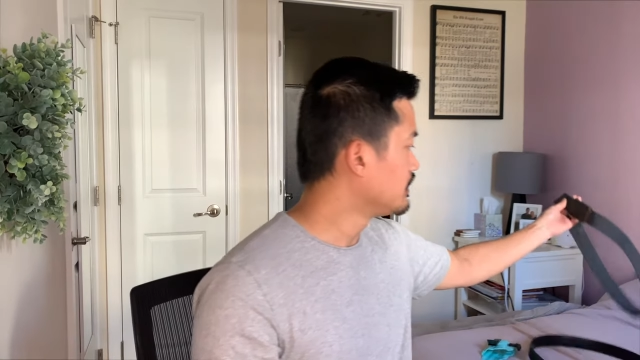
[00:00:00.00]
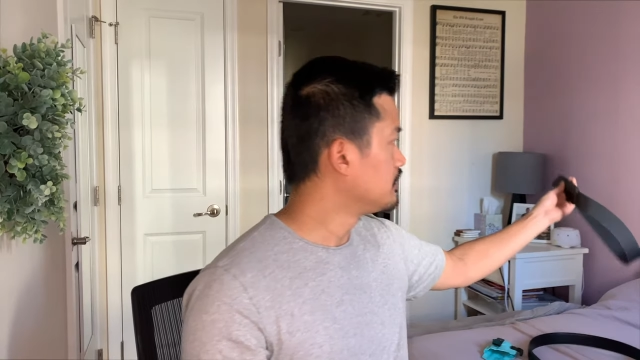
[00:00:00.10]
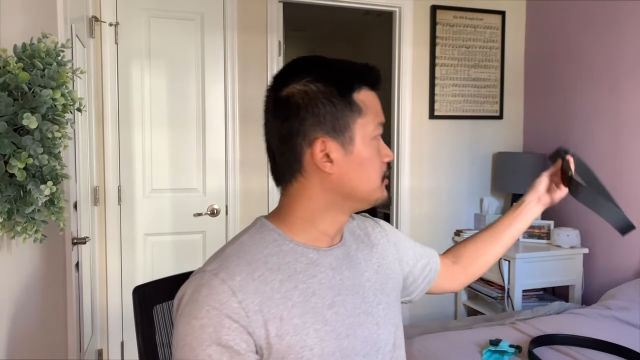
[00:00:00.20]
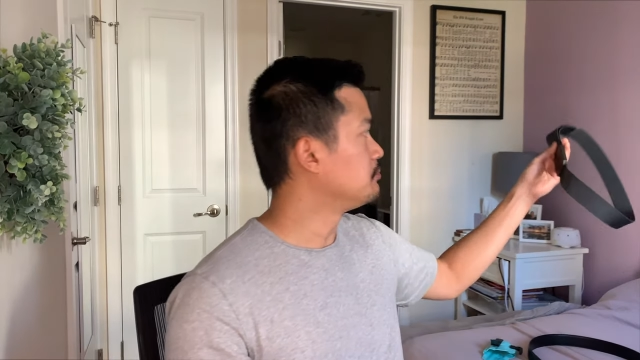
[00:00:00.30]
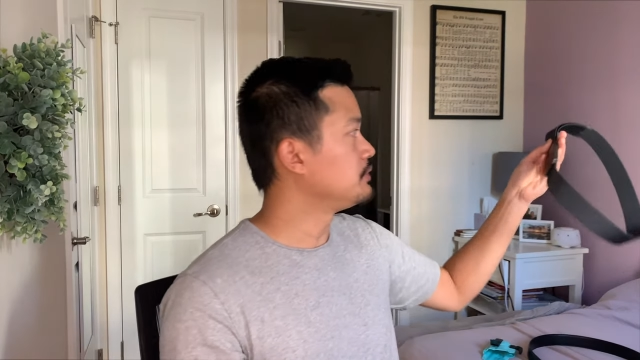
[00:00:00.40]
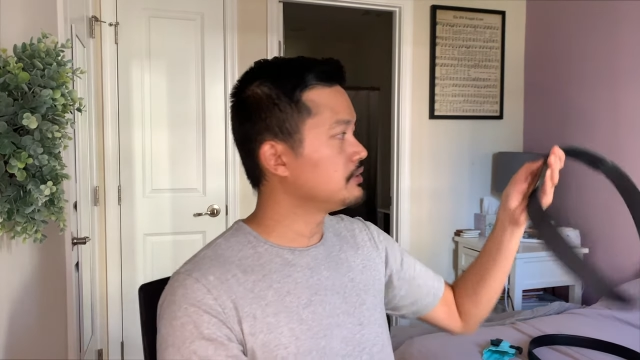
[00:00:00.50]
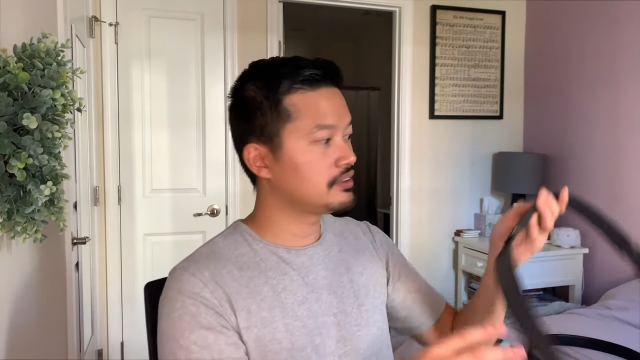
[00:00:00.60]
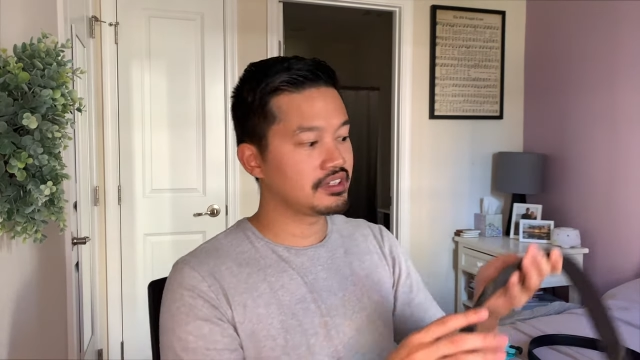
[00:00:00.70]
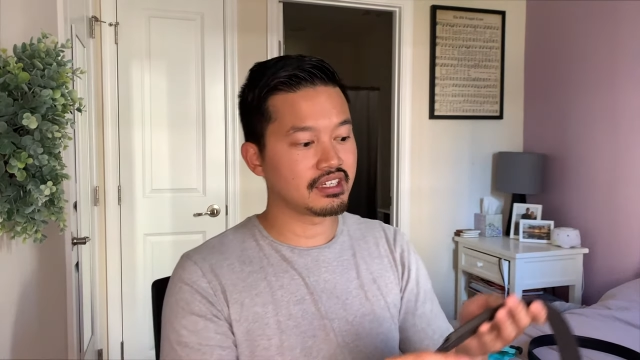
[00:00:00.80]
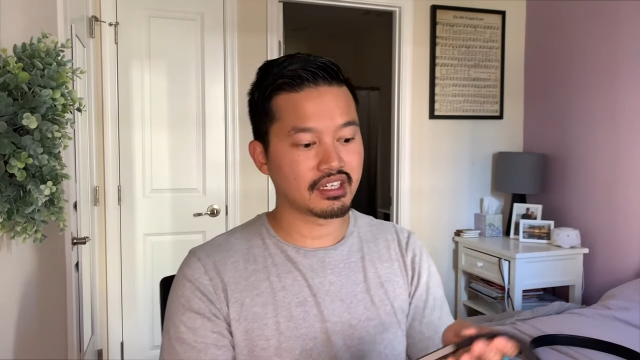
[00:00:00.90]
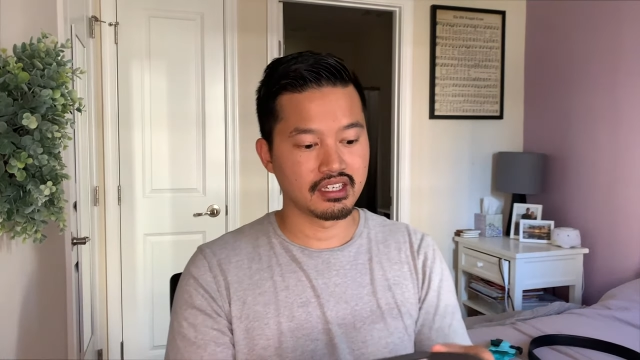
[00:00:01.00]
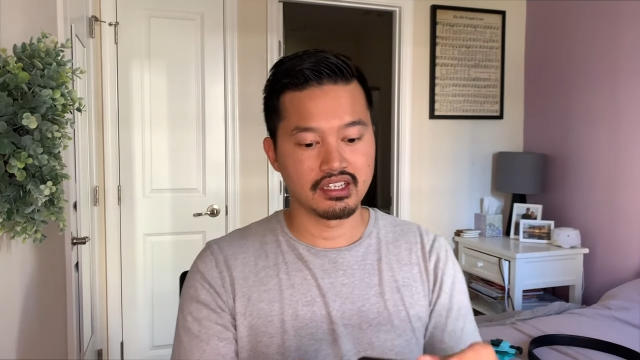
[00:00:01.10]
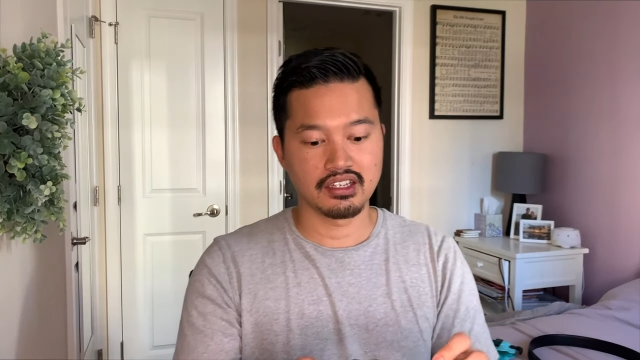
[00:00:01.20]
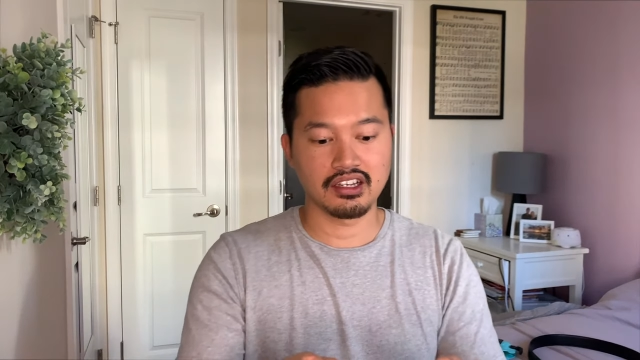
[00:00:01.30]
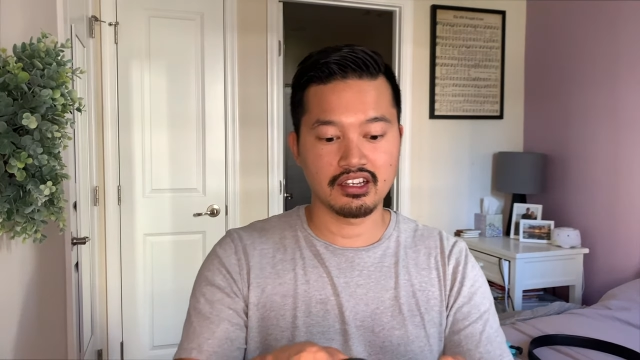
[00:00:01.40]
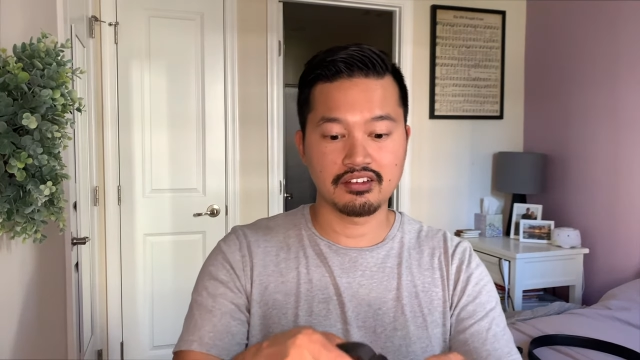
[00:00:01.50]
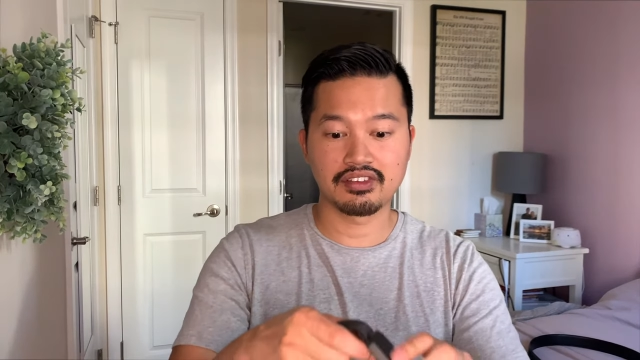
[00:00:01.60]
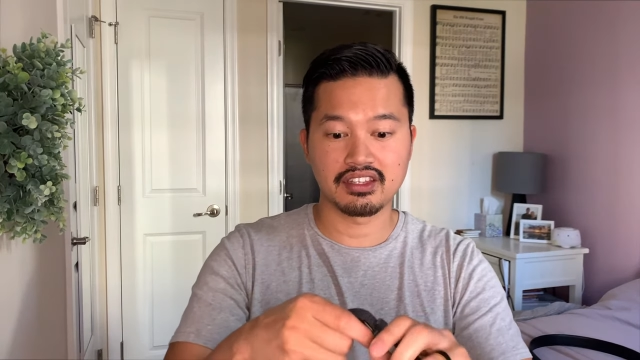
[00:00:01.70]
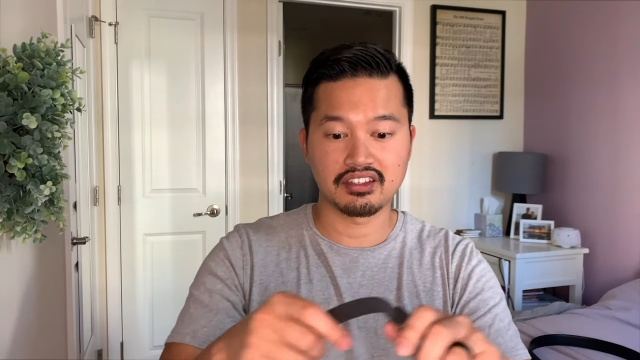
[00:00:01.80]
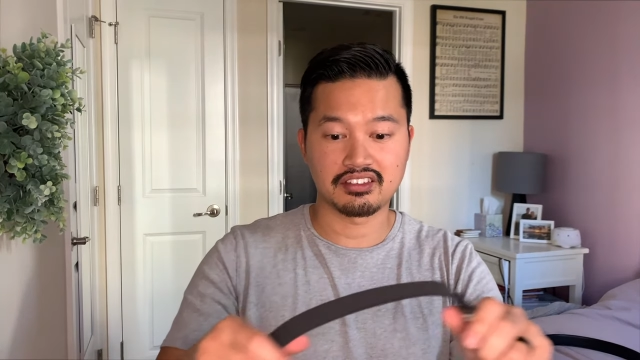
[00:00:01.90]
the beauty
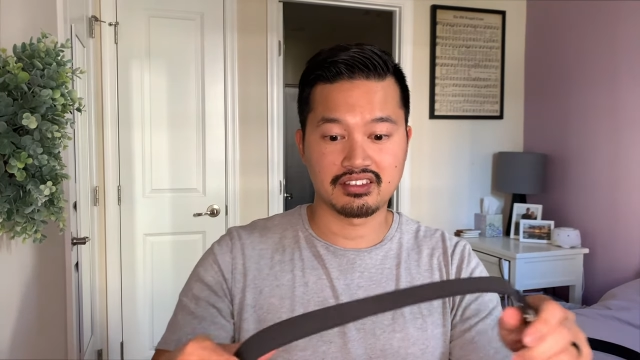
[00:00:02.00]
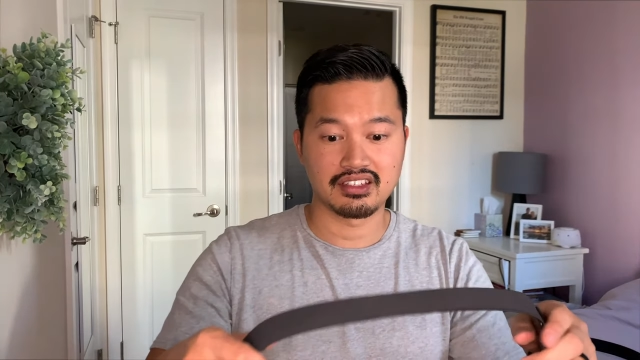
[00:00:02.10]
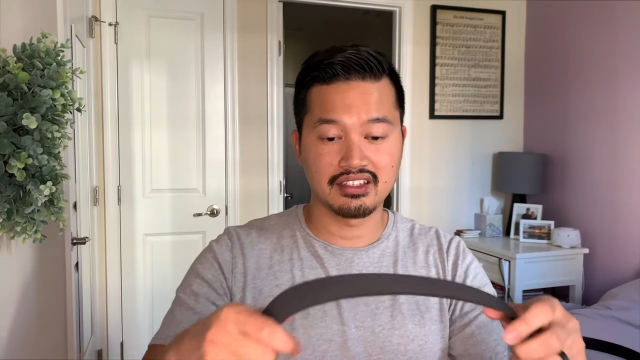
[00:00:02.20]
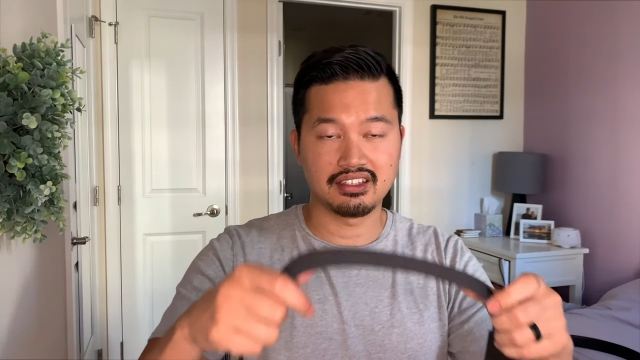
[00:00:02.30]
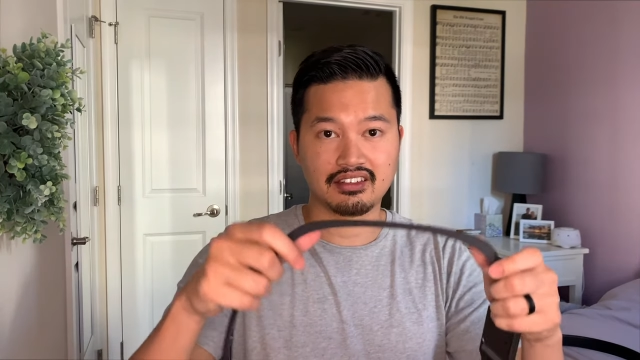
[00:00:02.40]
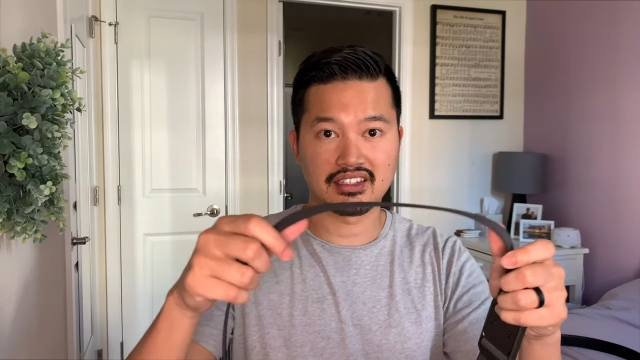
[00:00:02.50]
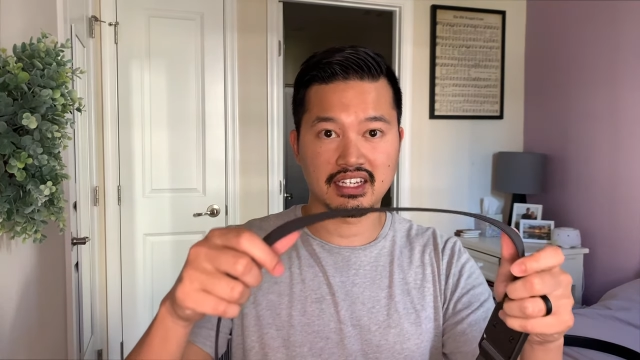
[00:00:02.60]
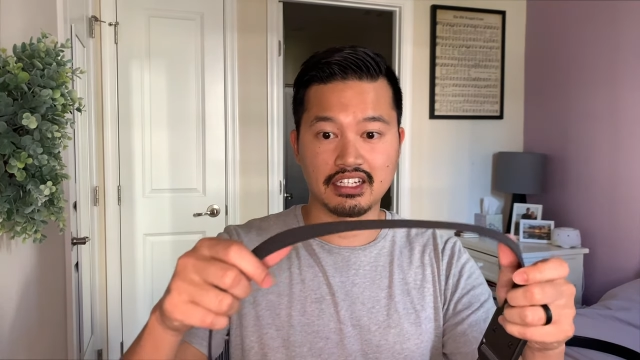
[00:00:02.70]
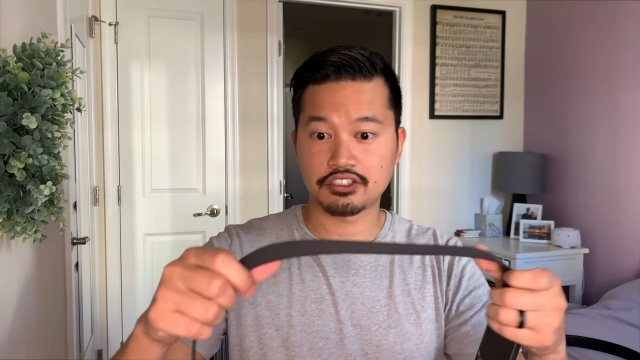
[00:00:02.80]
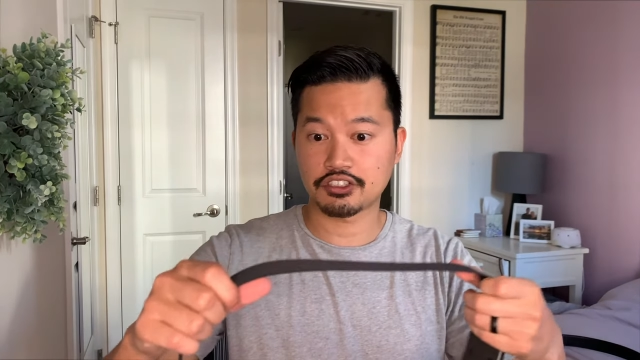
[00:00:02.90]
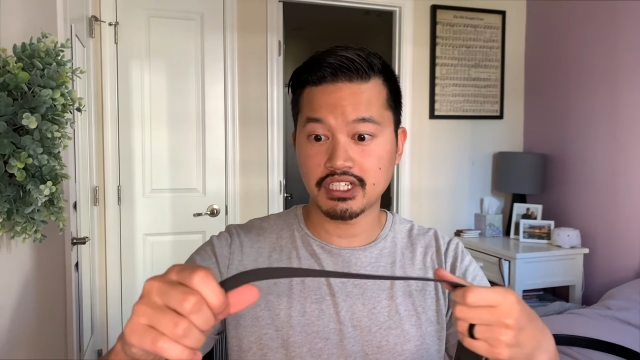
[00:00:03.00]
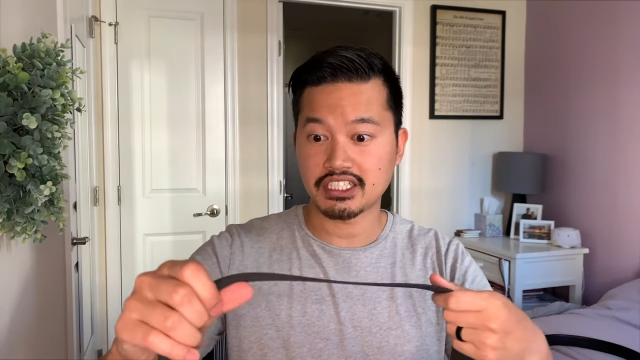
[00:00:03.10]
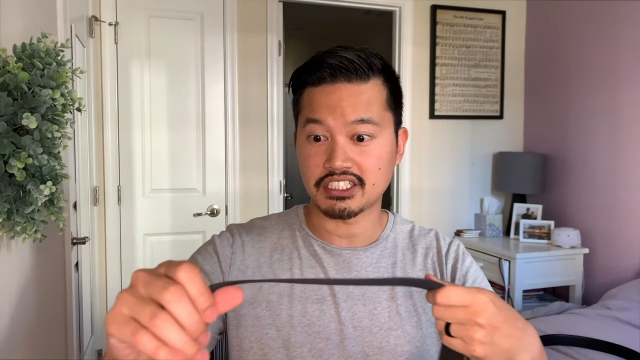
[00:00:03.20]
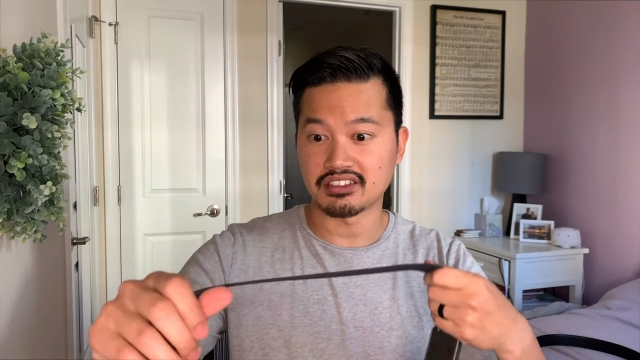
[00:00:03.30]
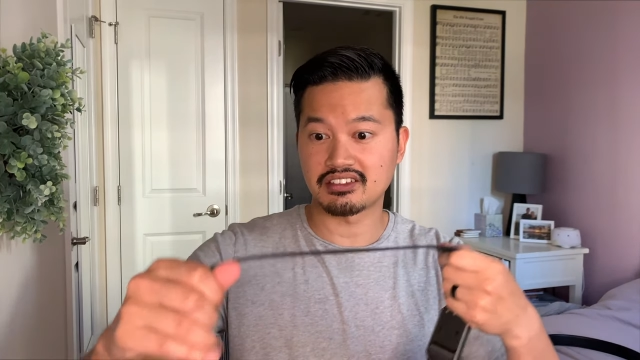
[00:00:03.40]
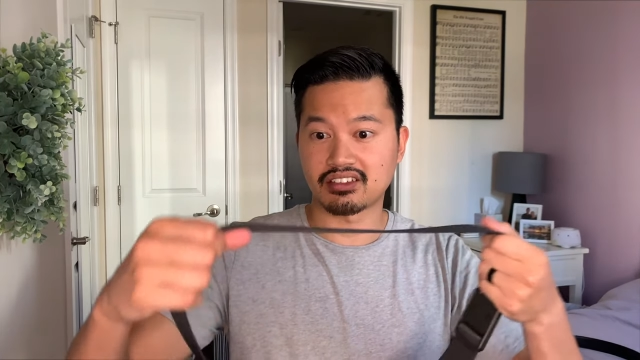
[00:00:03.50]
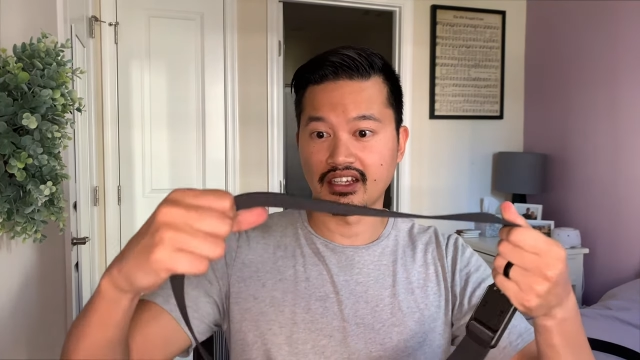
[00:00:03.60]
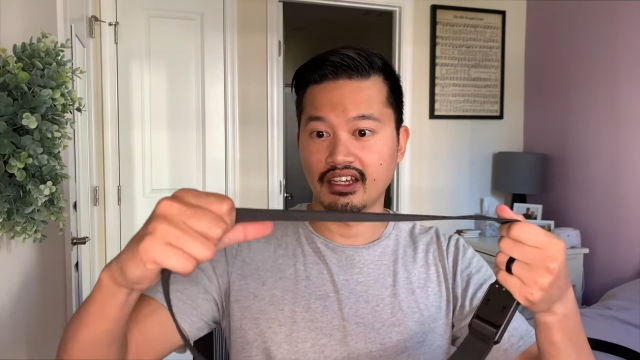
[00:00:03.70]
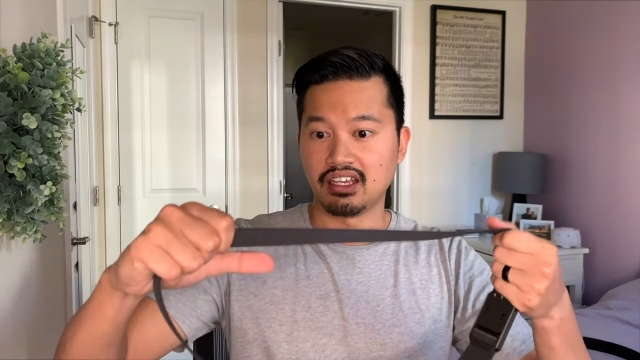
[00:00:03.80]
of this is that it stretches.